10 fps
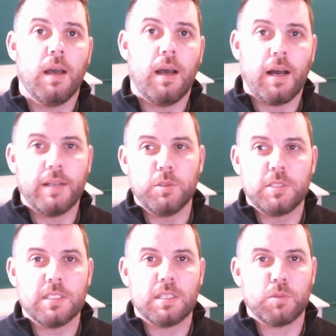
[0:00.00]
I do
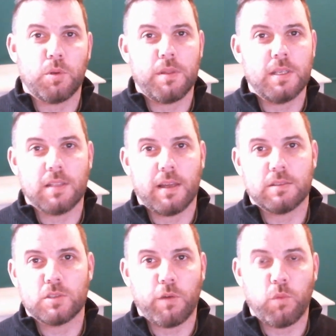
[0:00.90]
see some sort of things
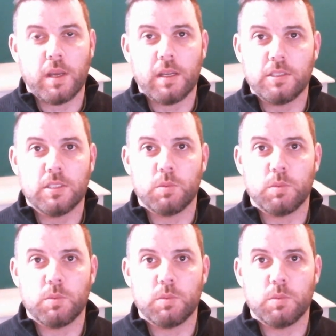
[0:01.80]
like software glitches,